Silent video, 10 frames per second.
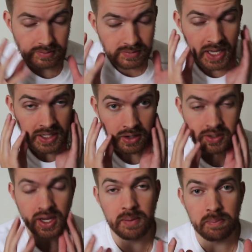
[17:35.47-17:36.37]
Then your
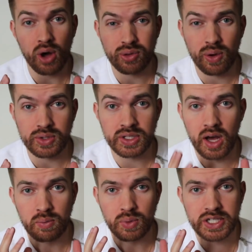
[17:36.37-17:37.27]
entire mouth goes
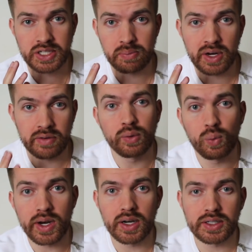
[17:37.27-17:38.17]
numb, which is a bit of a
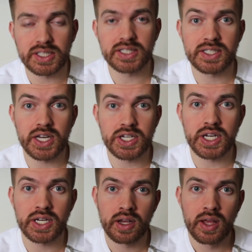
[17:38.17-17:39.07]
weird
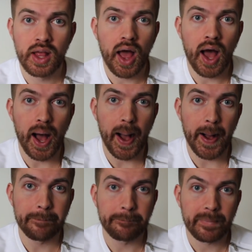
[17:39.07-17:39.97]
sensation.
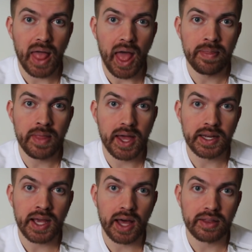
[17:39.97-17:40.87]
And
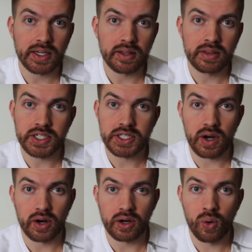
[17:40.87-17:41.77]
then, yeah, they just
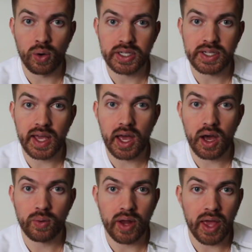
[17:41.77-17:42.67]
start going to
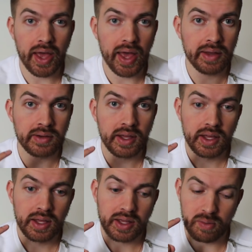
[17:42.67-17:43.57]
town and
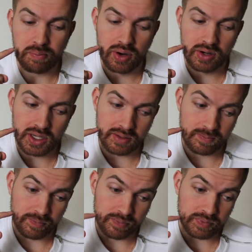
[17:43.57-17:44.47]
yeah,
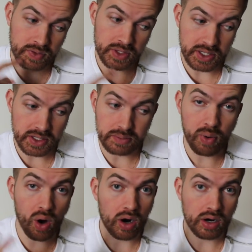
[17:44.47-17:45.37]
putting these
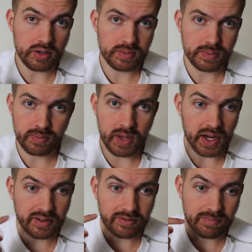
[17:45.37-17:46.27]
bars
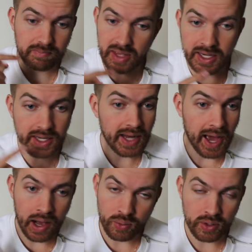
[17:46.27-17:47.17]
kind of in and
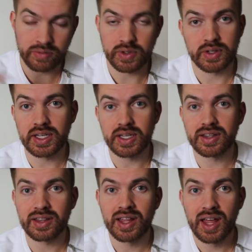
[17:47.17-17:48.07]
out of your
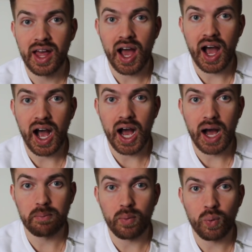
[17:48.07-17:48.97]
teeth,
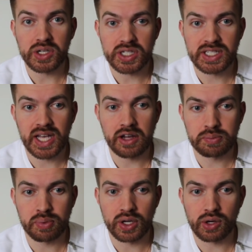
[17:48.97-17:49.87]
which
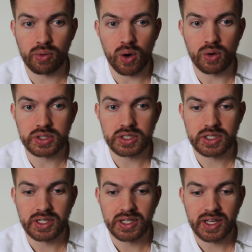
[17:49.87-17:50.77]
sounds pretty
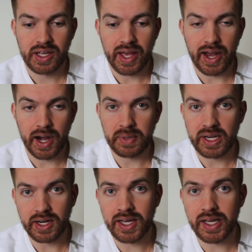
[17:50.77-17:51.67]
gross. And I
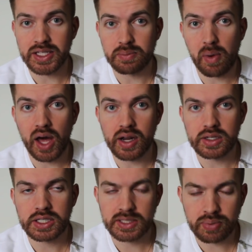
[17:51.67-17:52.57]
mean, it is,
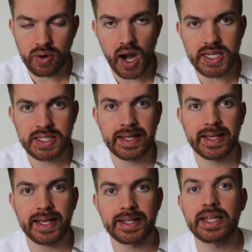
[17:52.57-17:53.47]
but
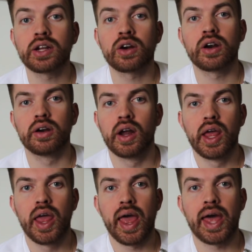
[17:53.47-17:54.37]
surprisingly it didn't hurt.
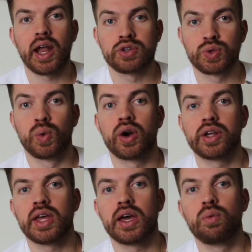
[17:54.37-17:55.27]
And I was
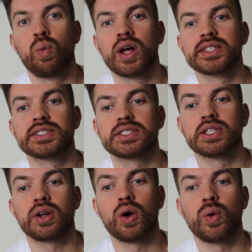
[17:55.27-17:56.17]
worried that once,
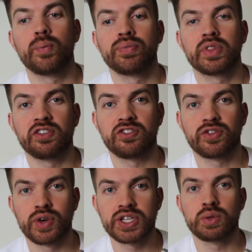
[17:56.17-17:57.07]
you know, the
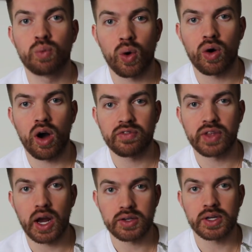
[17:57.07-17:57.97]
freezing wore off
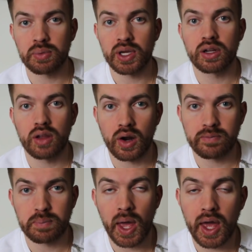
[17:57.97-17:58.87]
that I was gonna be in a lot
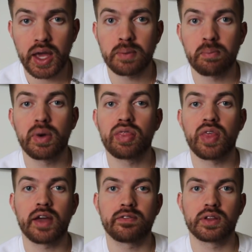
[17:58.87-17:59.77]
of pain, but
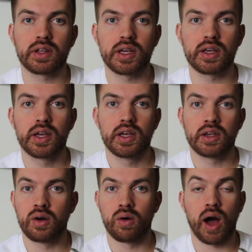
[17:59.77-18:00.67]
thankfully,
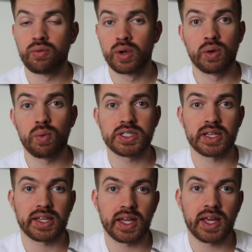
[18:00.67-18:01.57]
you know, I really
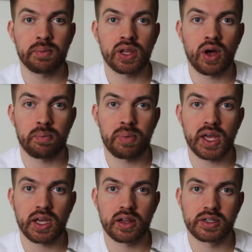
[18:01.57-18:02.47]
wasn't. Like, they gave me a lot of
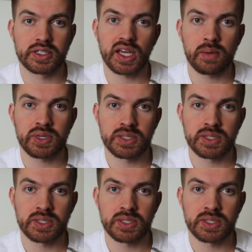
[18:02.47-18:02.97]
painkillers. They gave me